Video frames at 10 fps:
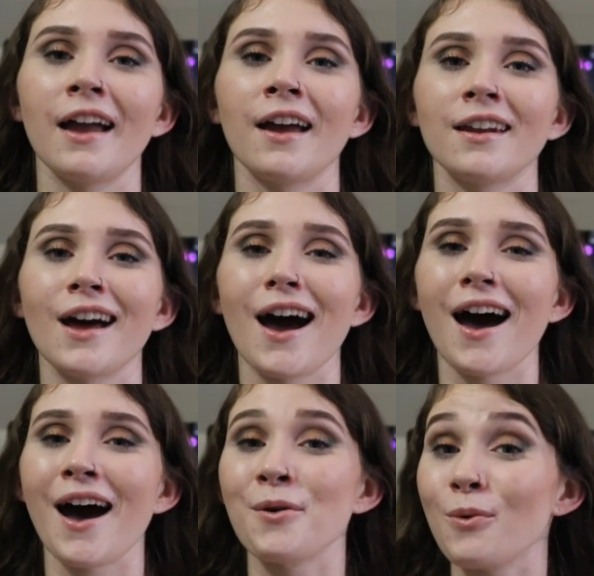and
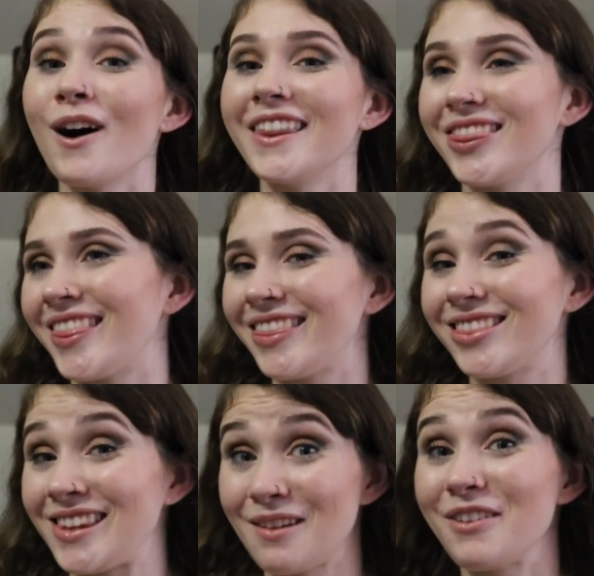I want
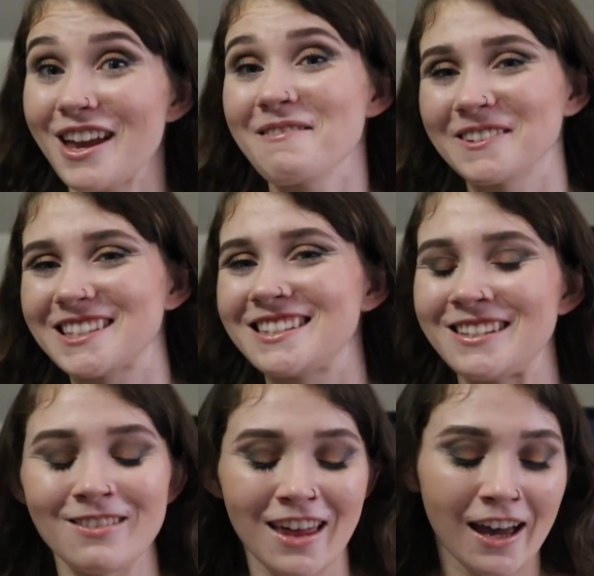to be able to
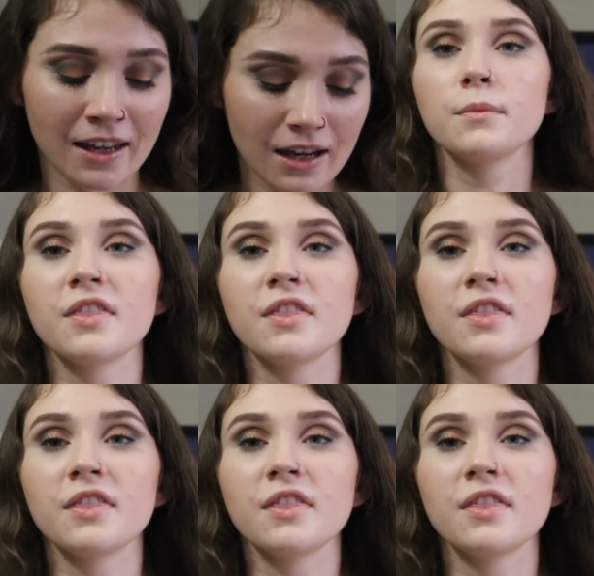do that.